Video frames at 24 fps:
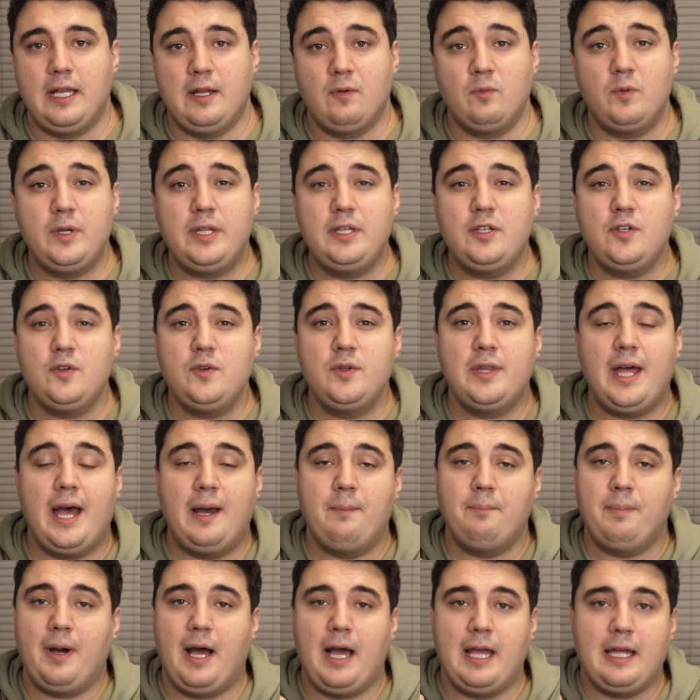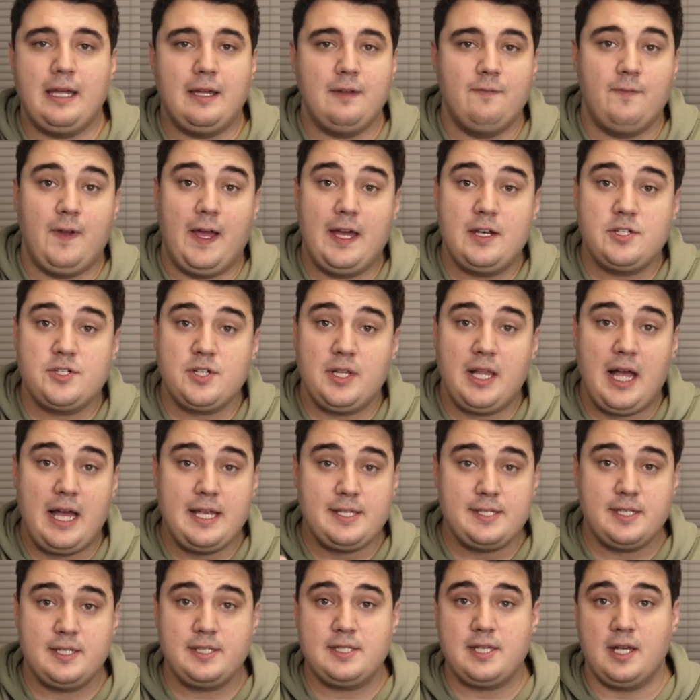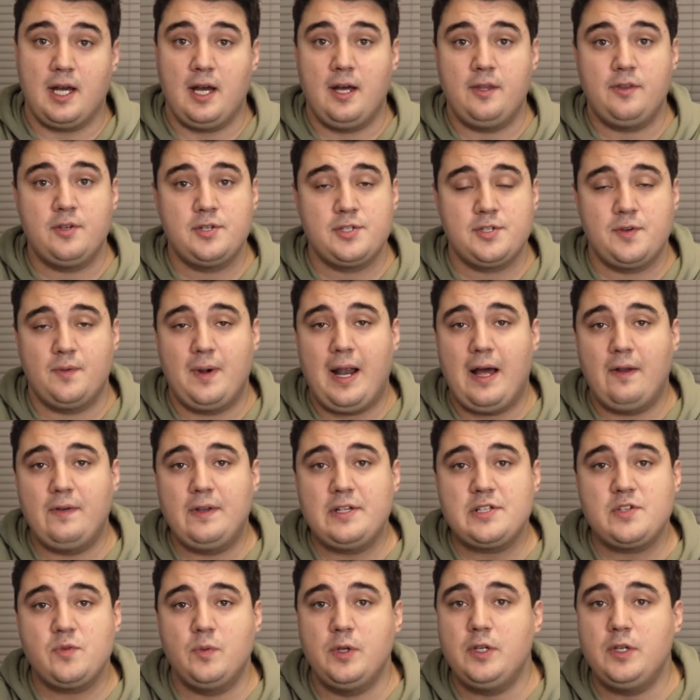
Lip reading: And we do that by evangelizing to others around us.